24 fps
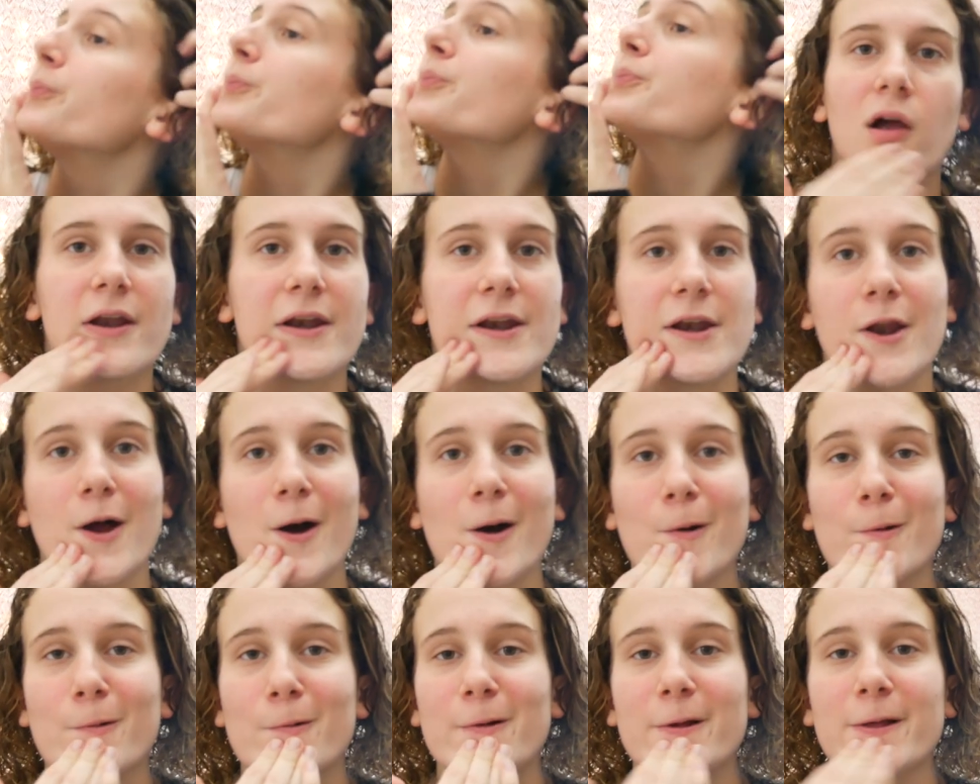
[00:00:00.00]
I'm
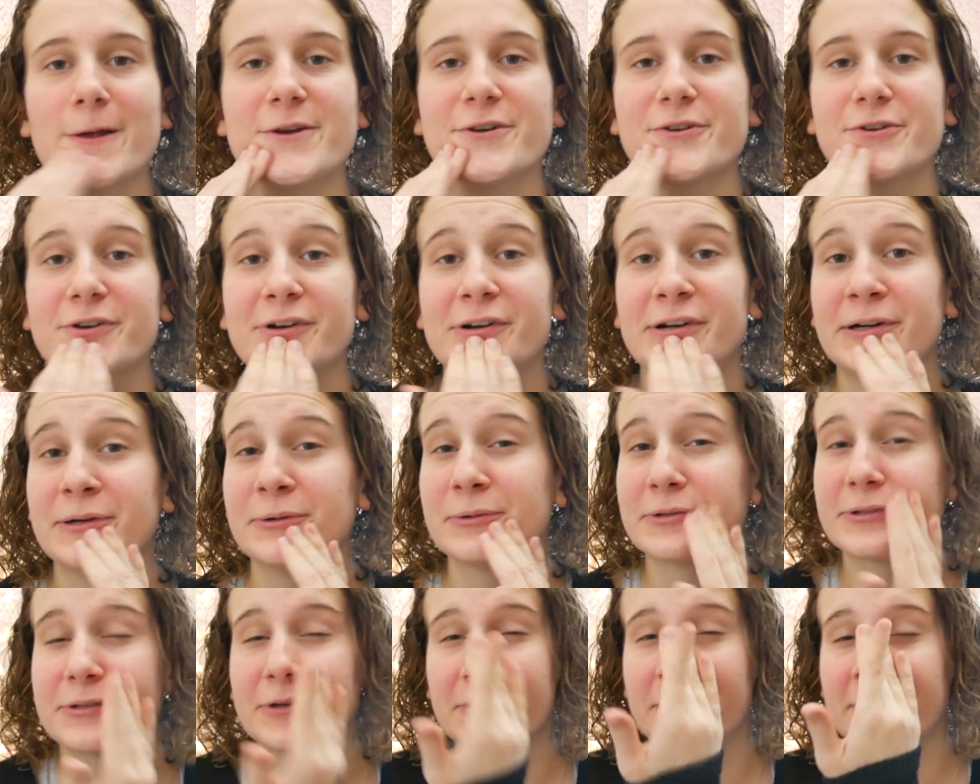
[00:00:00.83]
not really sure
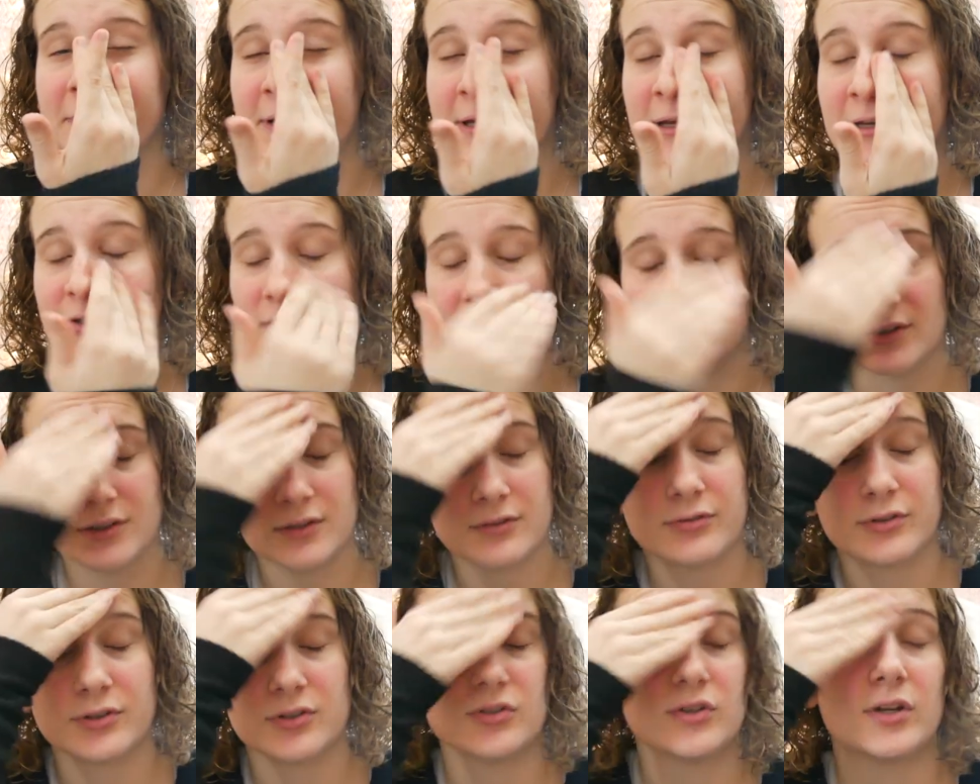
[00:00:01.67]
what's on the agenda
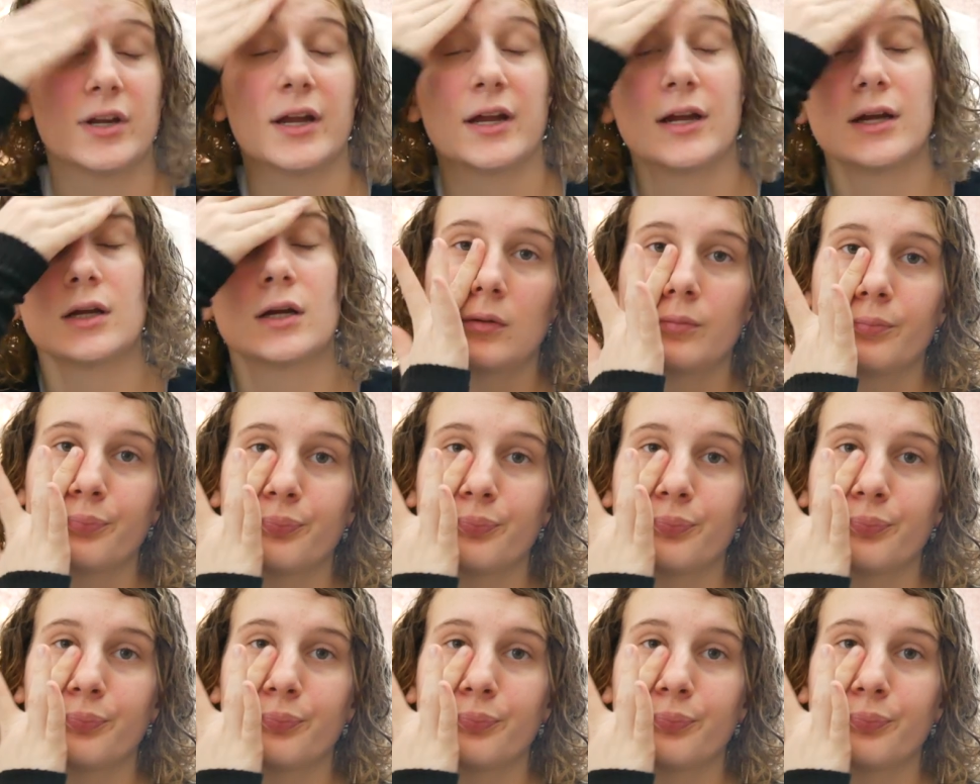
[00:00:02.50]
for today.